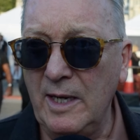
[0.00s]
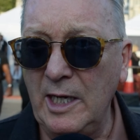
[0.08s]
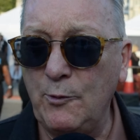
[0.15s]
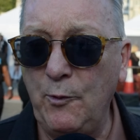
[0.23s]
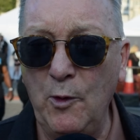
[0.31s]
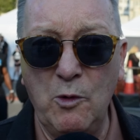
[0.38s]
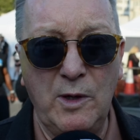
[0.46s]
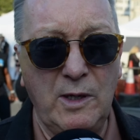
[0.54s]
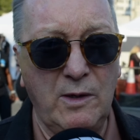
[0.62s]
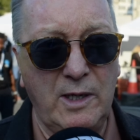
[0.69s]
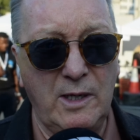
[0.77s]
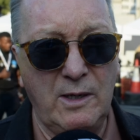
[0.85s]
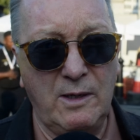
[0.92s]
He's fought
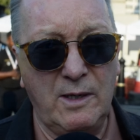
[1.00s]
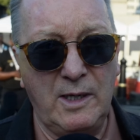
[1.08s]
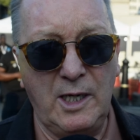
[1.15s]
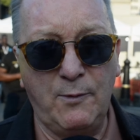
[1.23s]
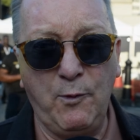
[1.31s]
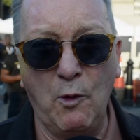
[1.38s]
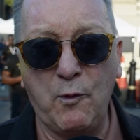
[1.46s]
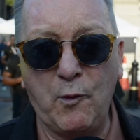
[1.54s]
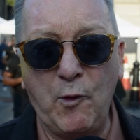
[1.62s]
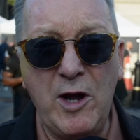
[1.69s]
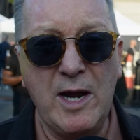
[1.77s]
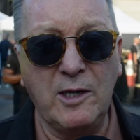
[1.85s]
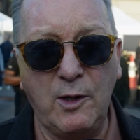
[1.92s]

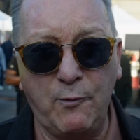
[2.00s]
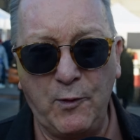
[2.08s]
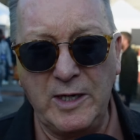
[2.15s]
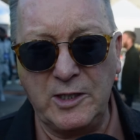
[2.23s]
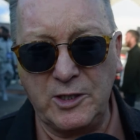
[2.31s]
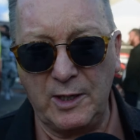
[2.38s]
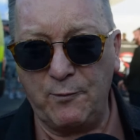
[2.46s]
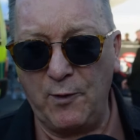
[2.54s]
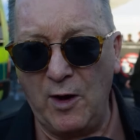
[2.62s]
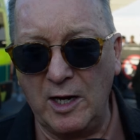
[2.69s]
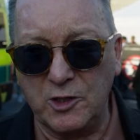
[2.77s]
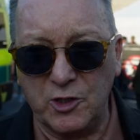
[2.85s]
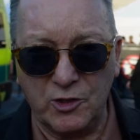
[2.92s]
three undefeated
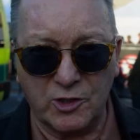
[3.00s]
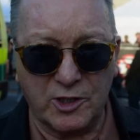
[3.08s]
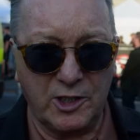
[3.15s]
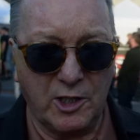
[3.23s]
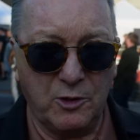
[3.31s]
fighters.